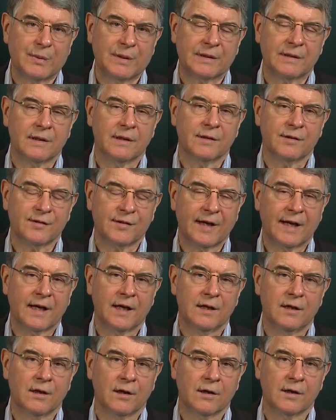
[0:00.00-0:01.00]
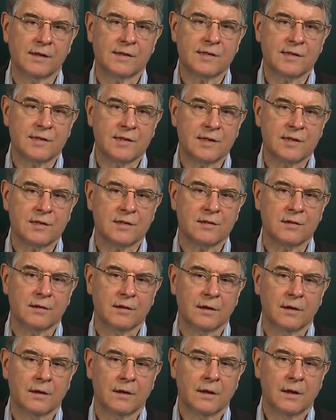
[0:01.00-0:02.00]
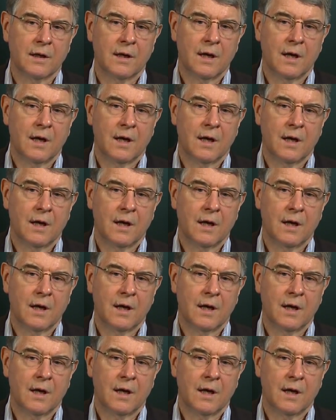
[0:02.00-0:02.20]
but the second youngest sister,